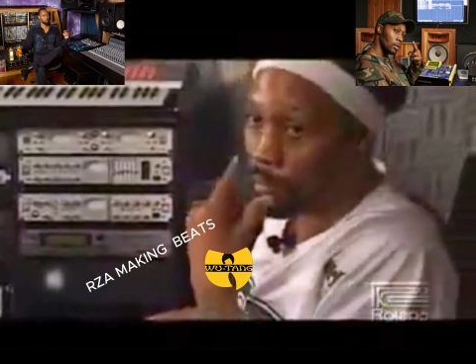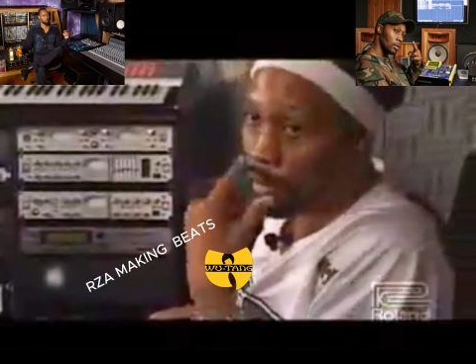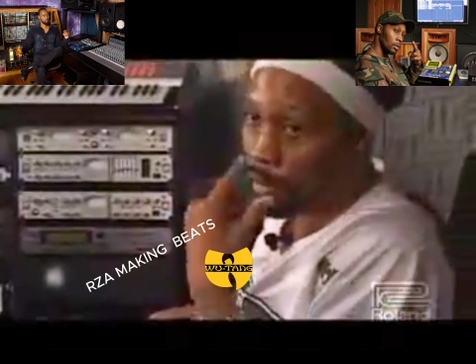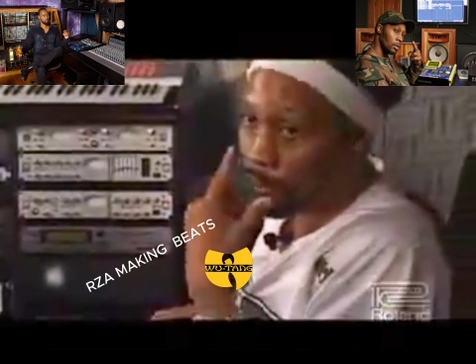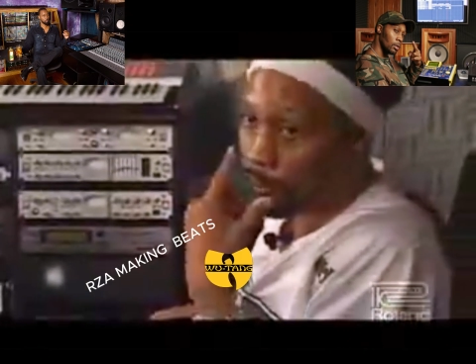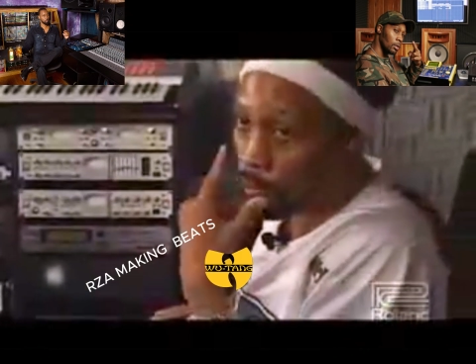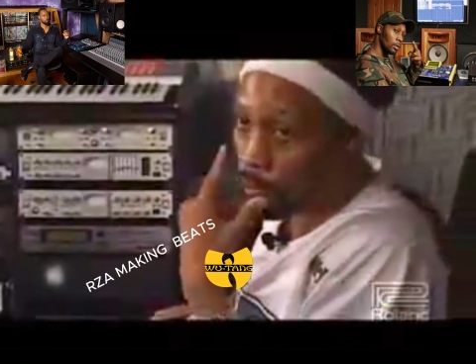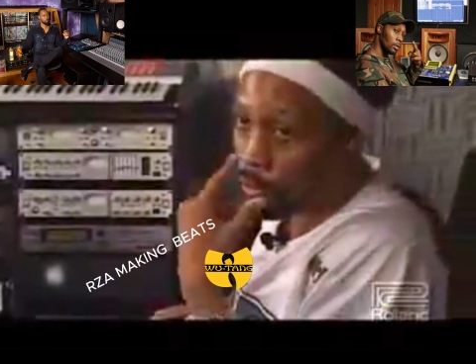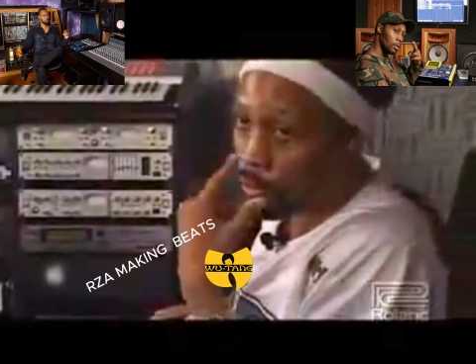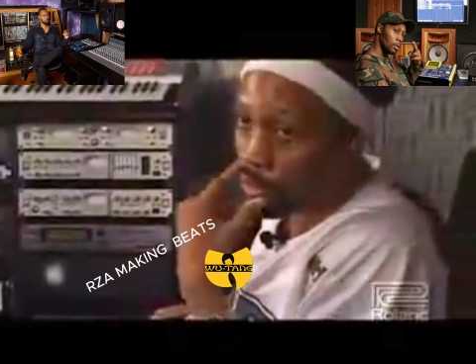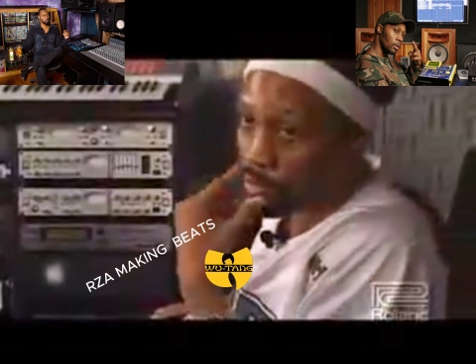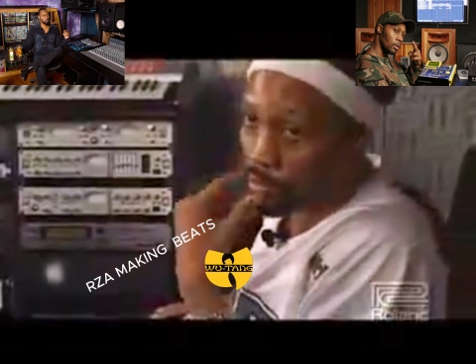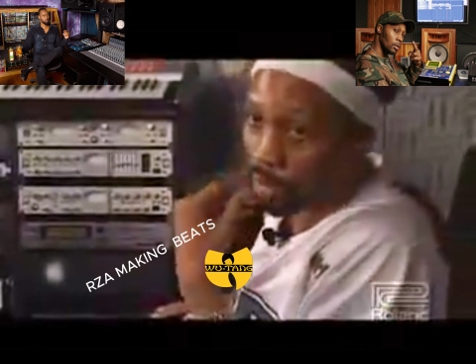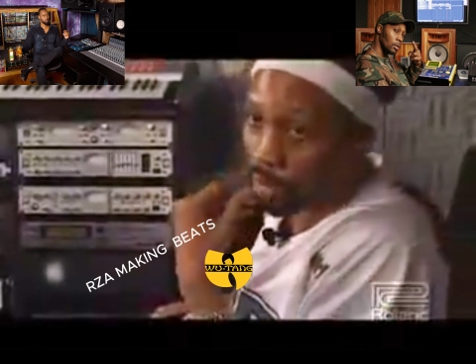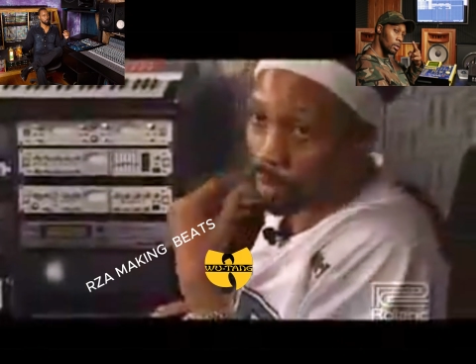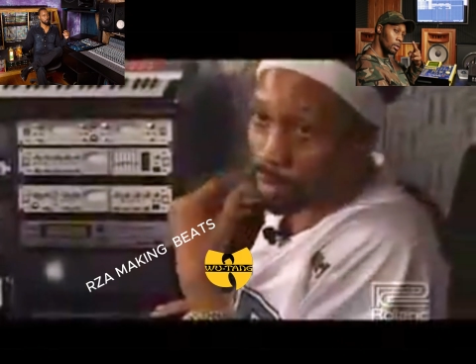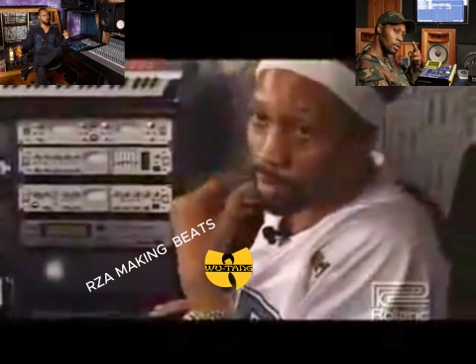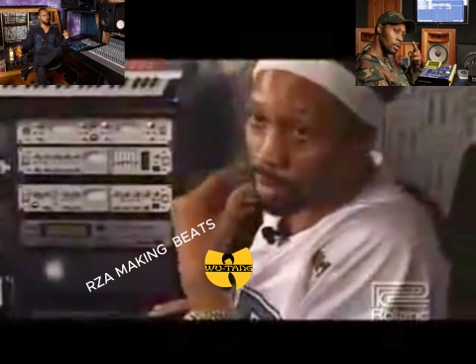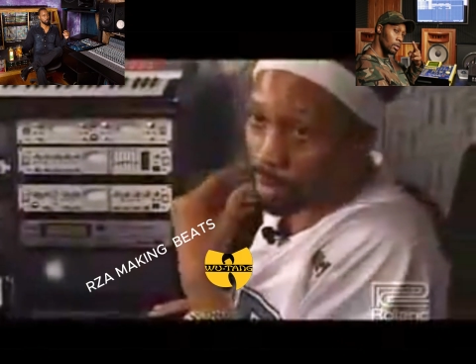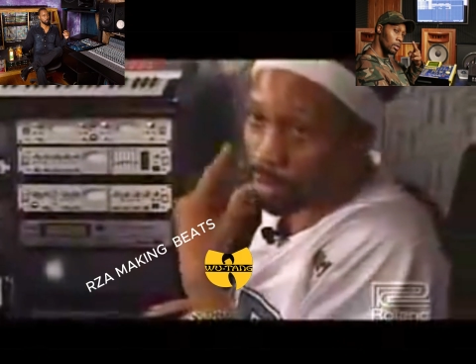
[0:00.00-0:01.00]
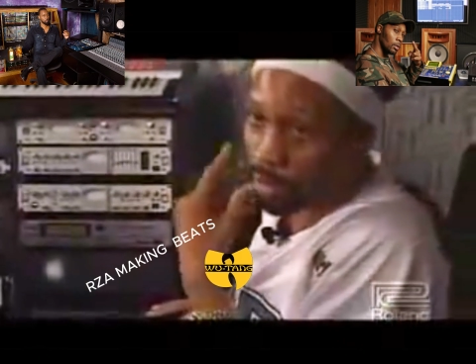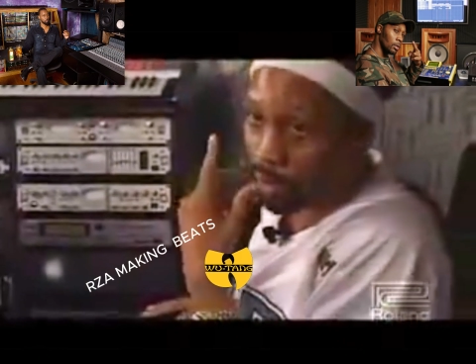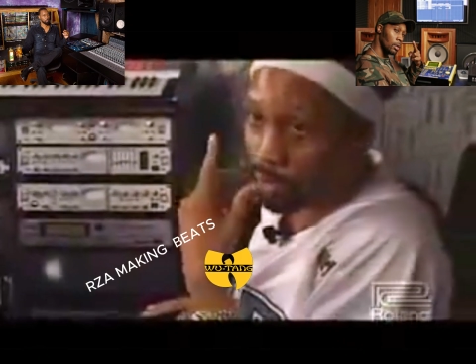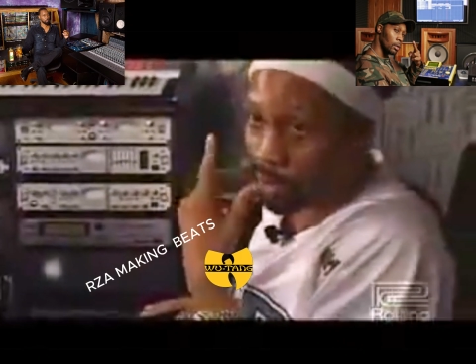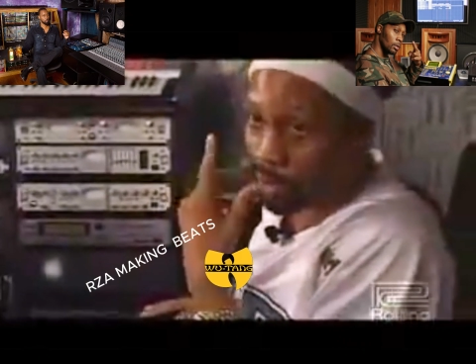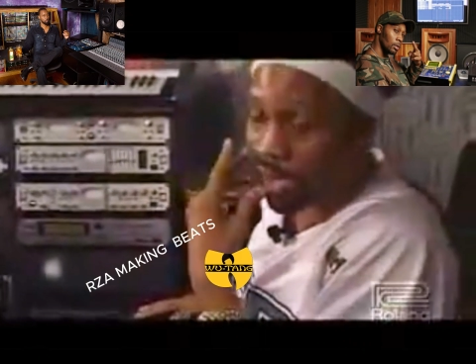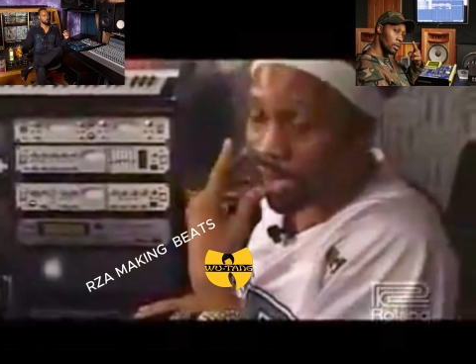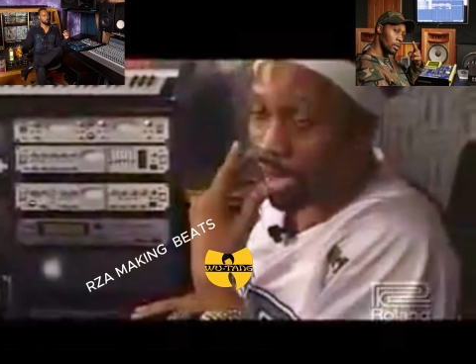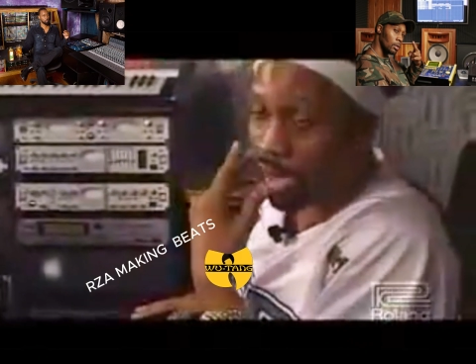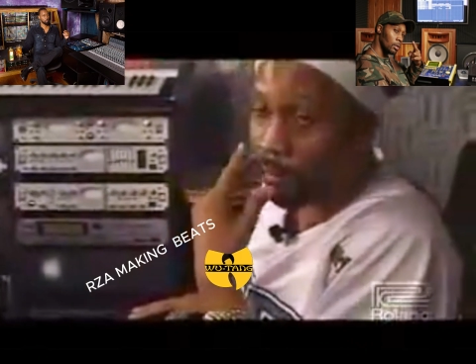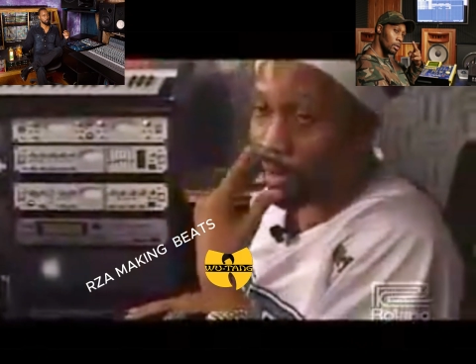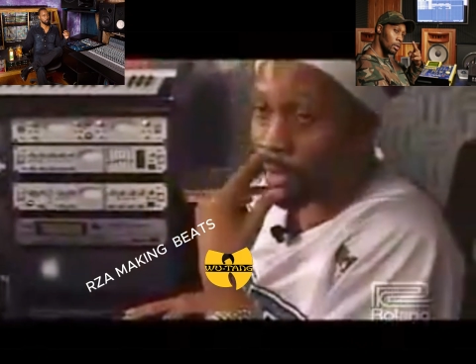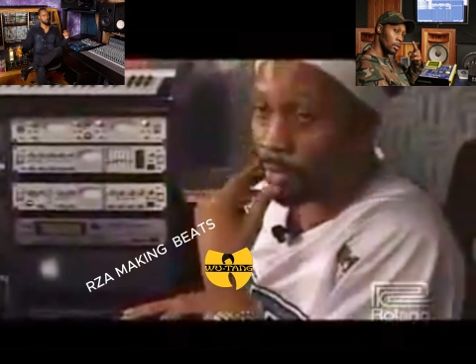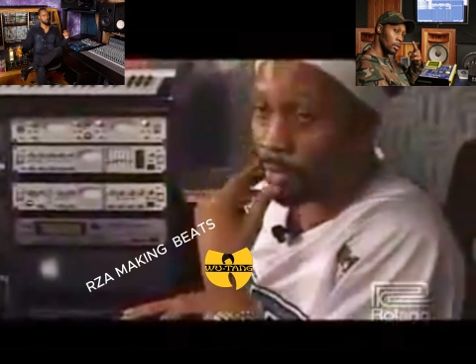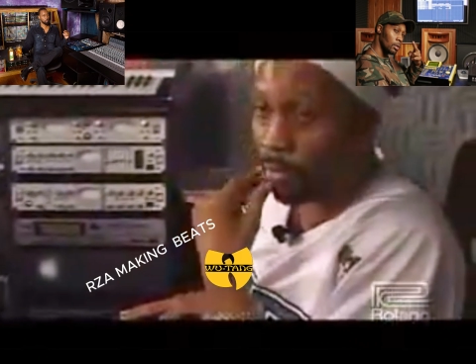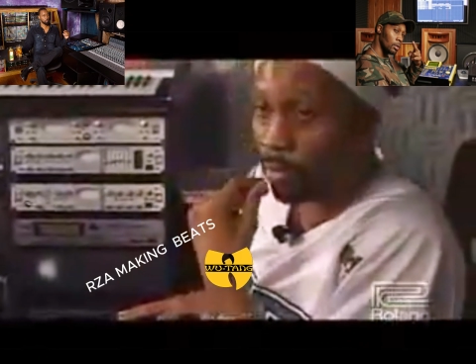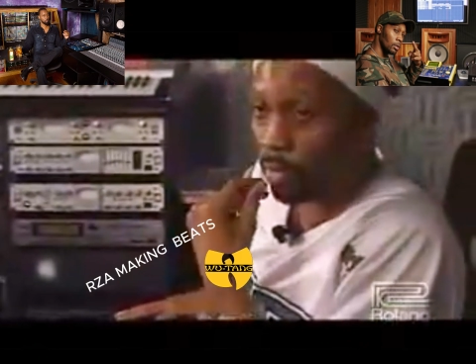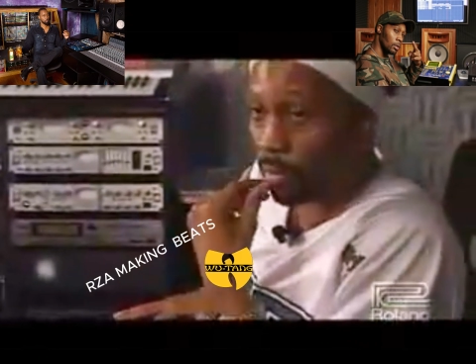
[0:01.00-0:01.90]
a Boss sound module.